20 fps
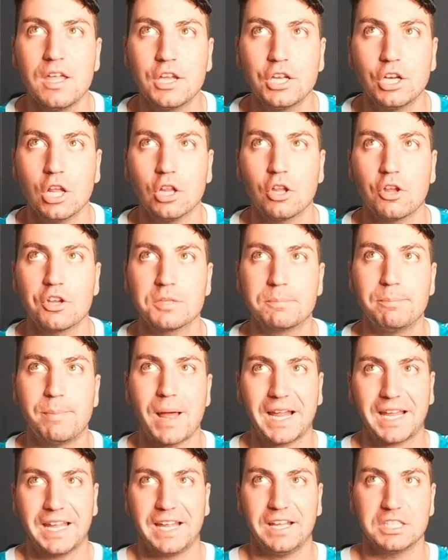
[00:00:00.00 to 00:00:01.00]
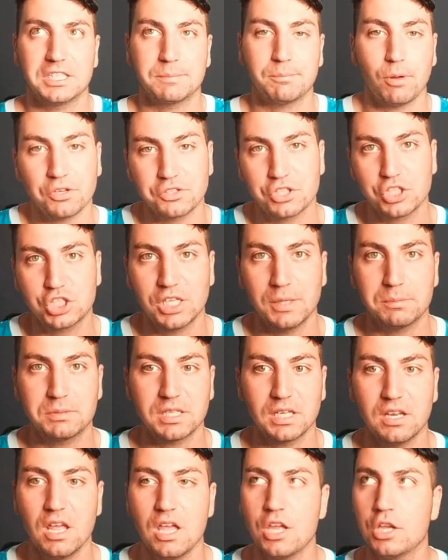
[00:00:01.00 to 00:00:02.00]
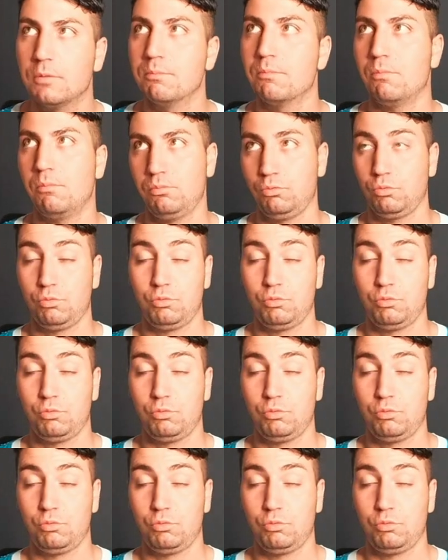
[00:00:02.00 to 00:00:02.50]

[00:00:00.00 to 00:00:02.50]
you know, a lot of backing and sponsorships, and you,